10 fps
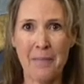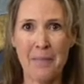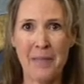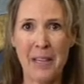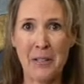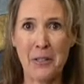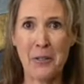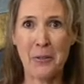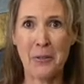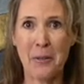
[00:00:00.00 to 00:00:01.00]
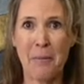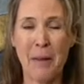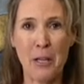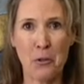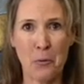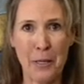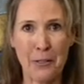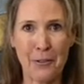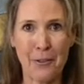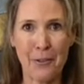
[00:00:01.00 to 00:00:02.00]
into some major
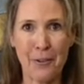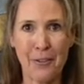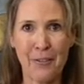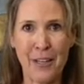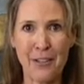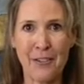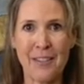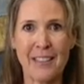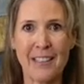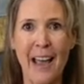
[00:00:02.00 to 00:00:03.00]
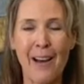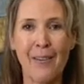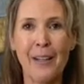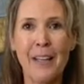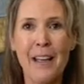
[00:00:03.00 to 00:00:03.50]
research on figuring this out.